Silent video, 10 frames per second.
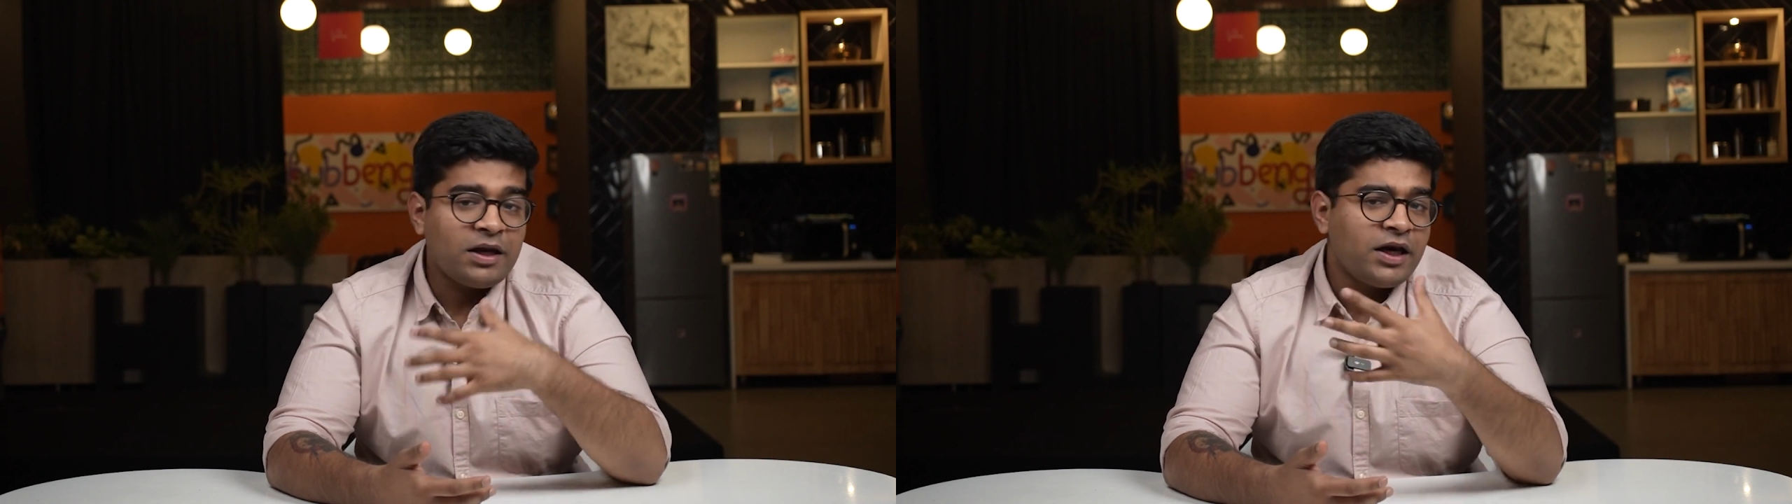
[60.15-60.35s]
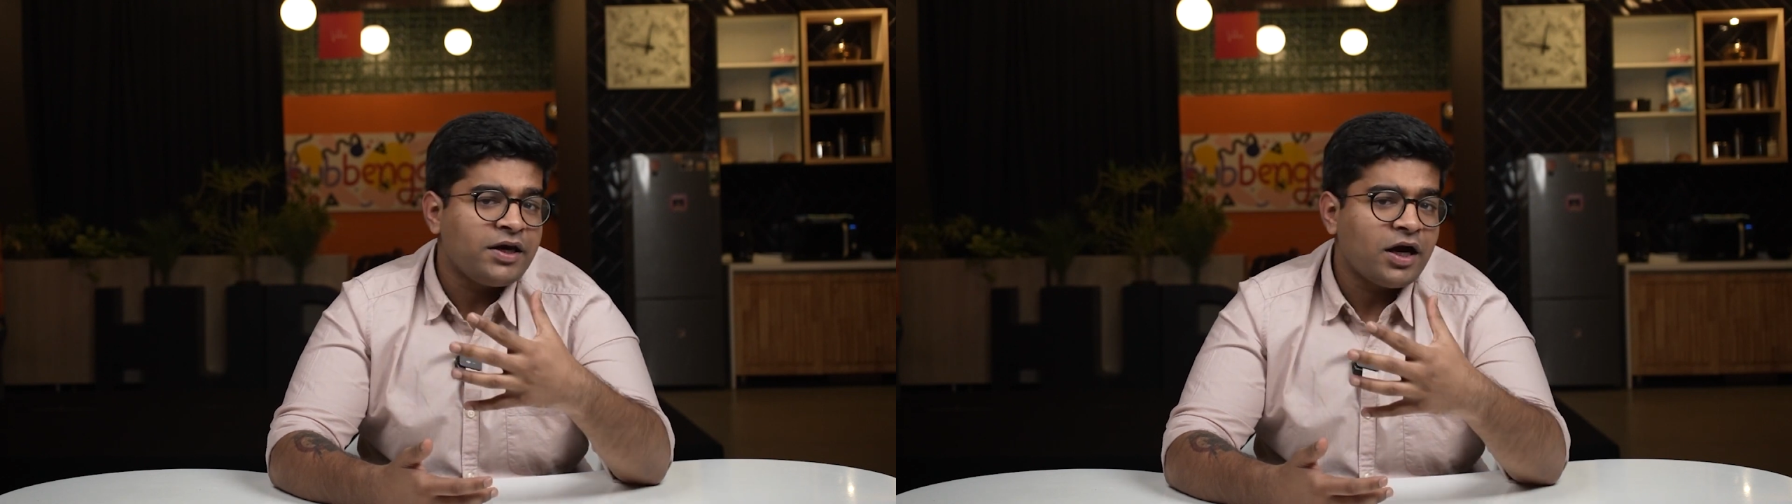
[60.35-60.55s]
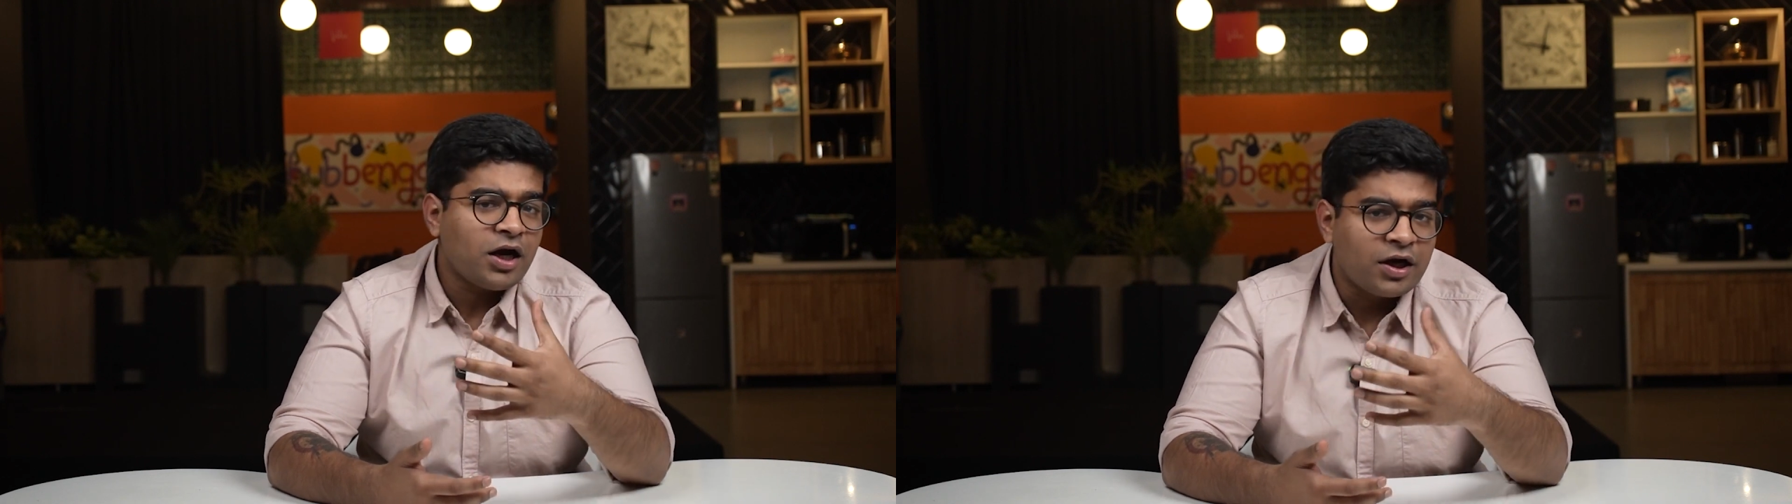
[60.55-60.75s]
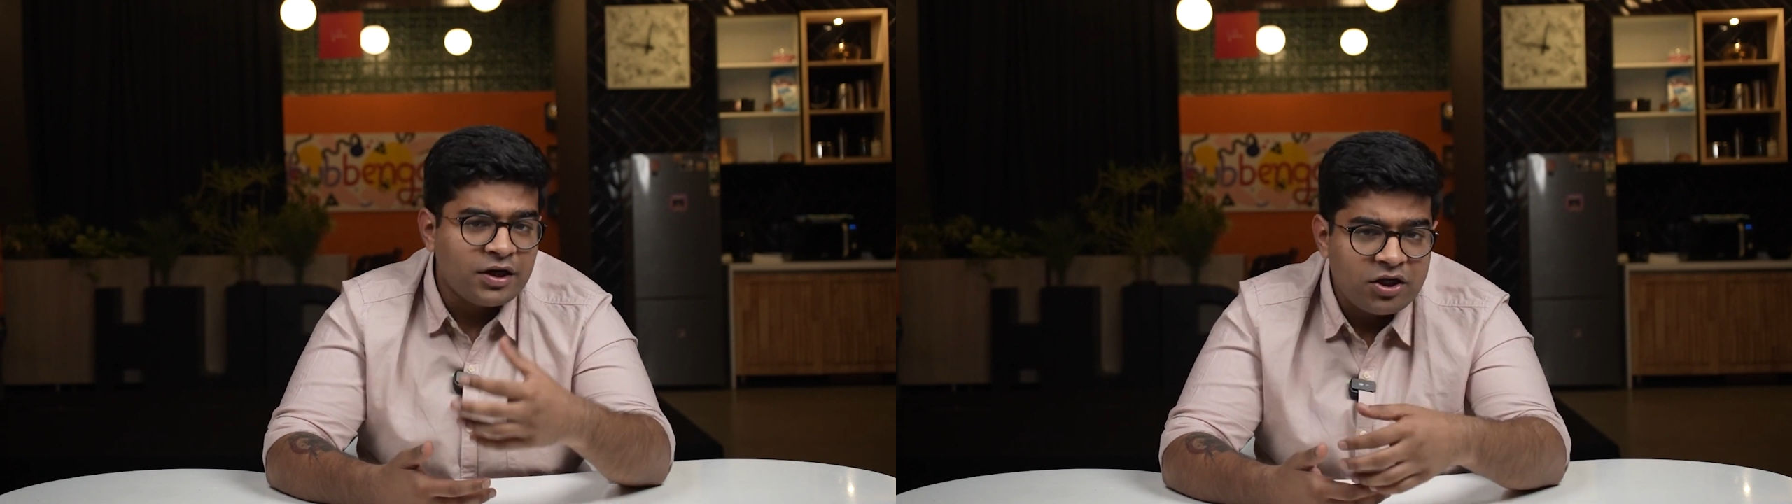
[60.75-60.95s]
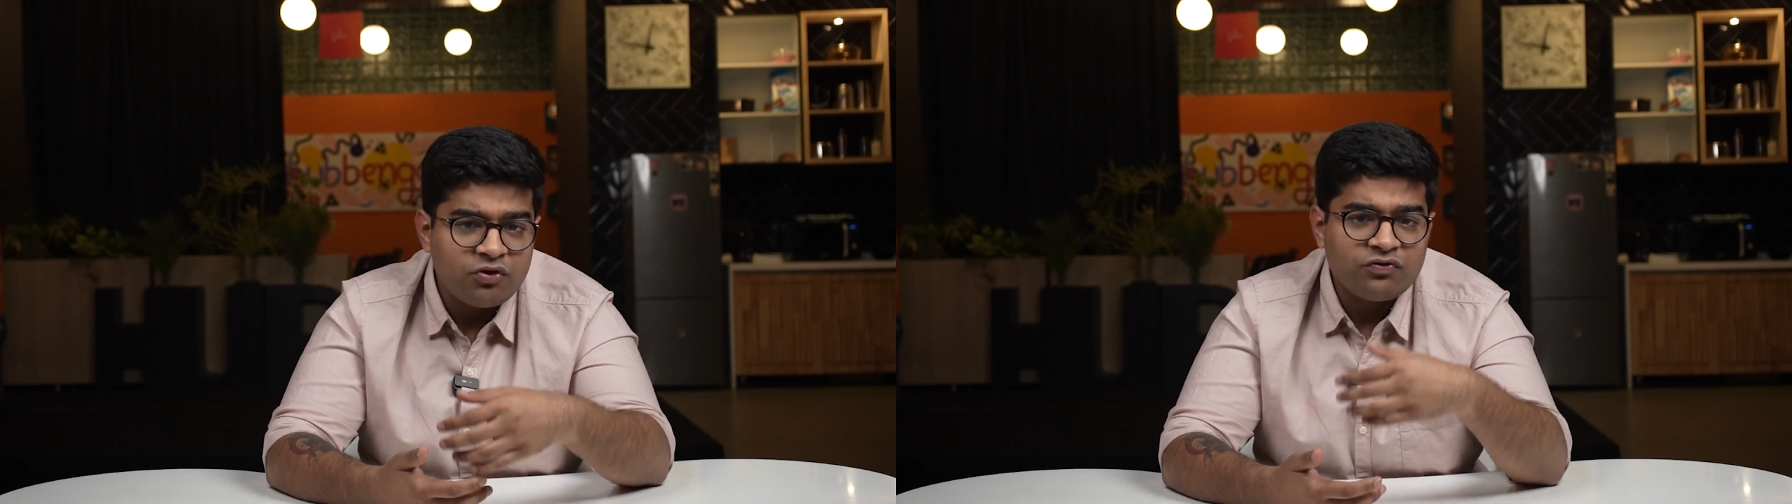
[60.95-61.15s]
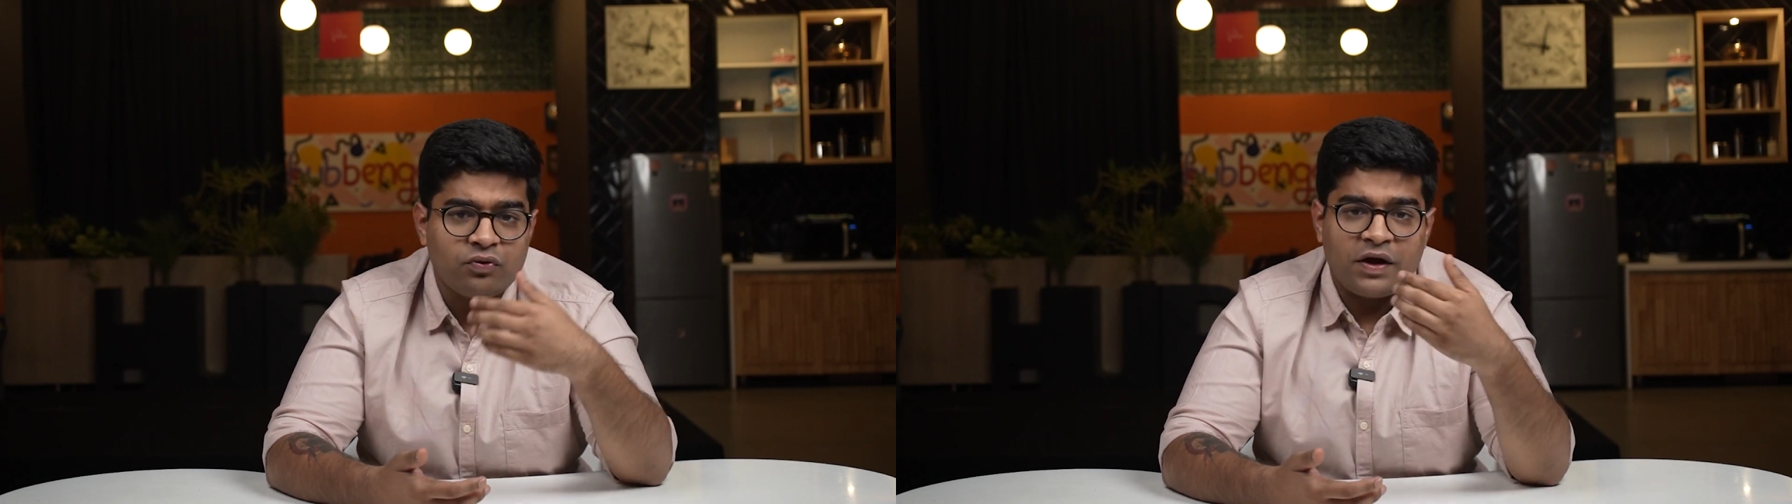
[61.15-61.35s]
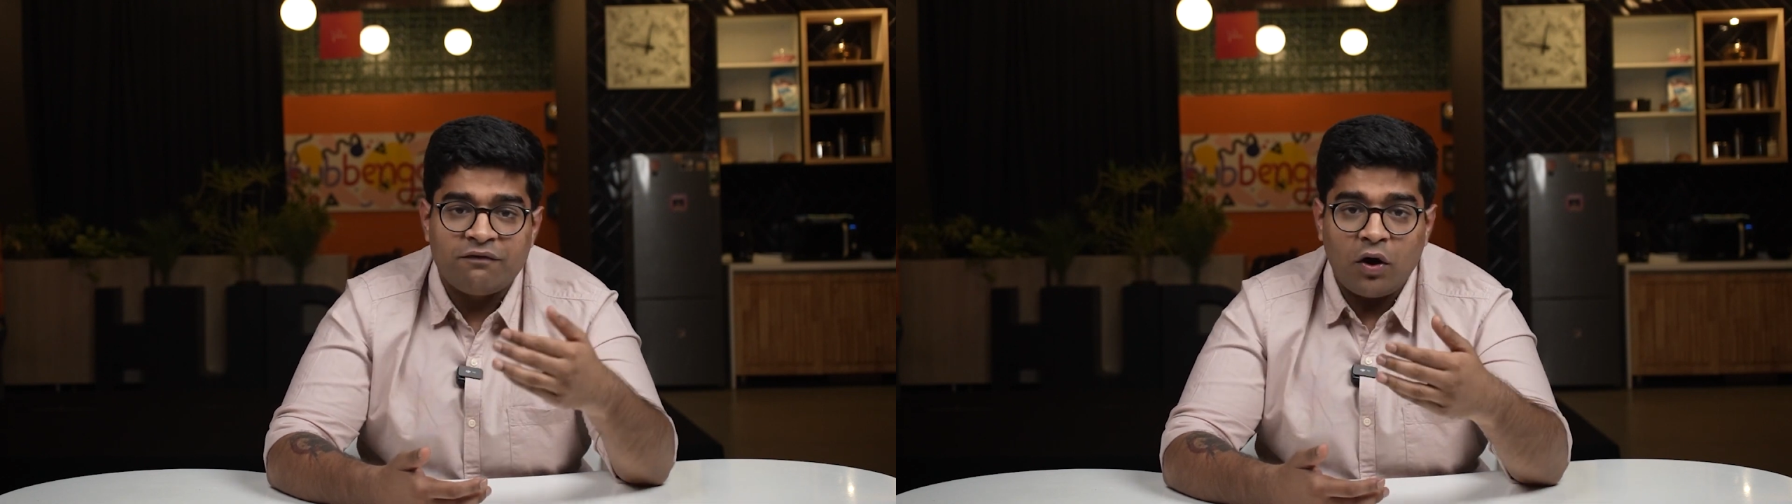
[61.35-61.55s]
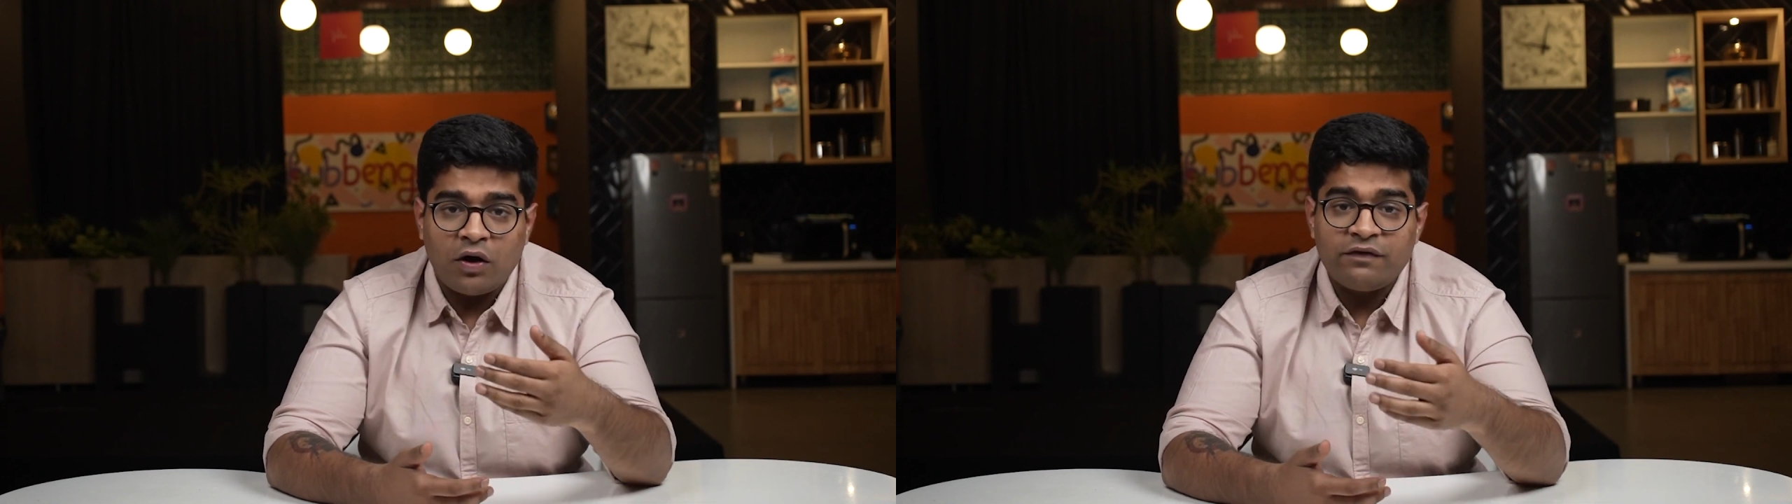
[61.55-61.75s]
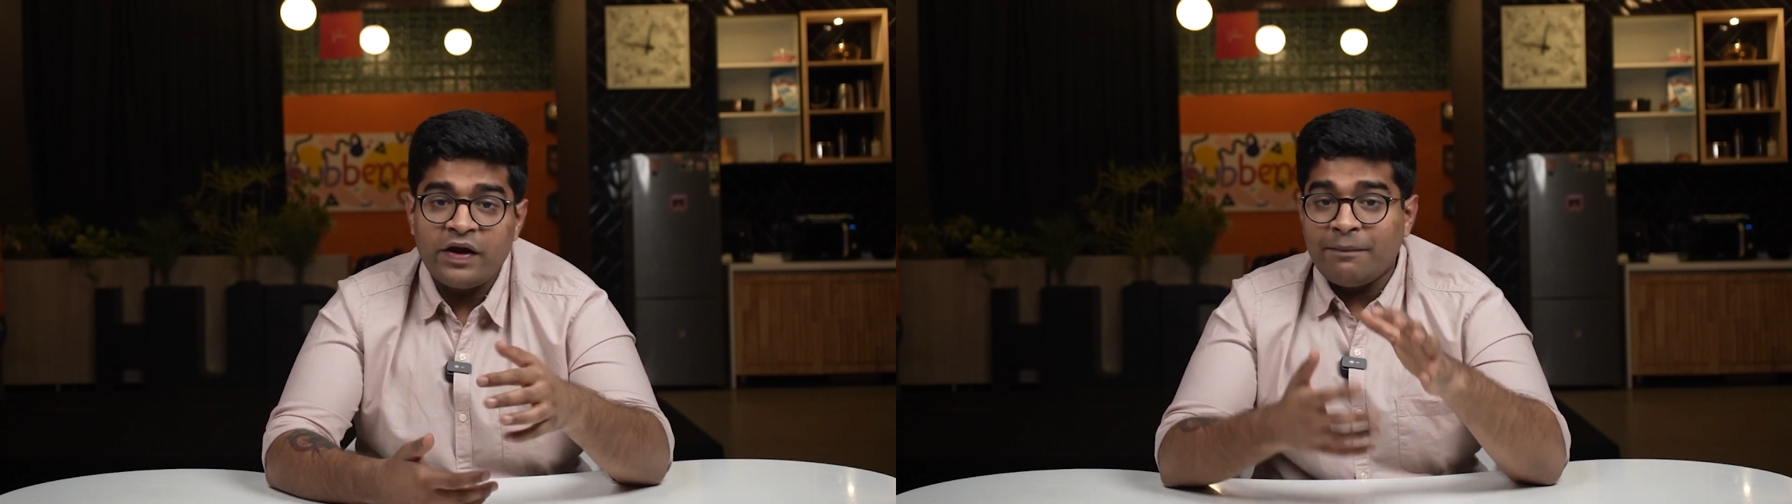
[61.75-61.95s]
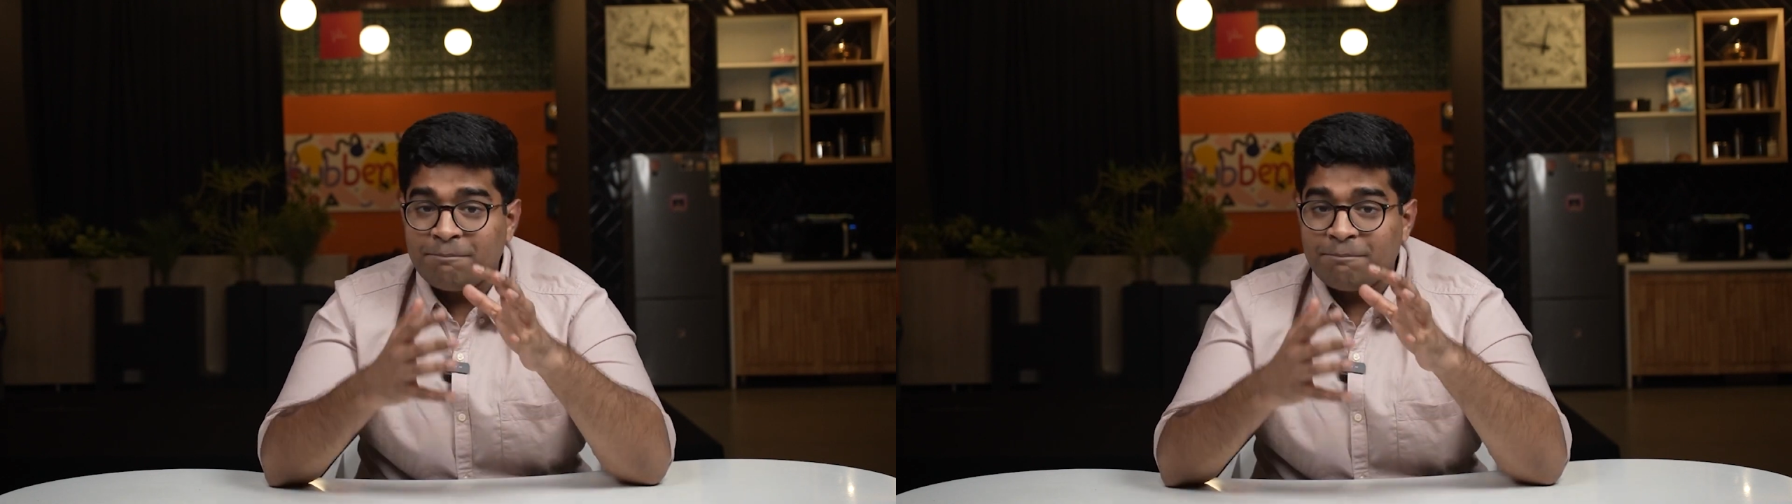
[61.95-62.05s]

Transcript: in India continues to evolve,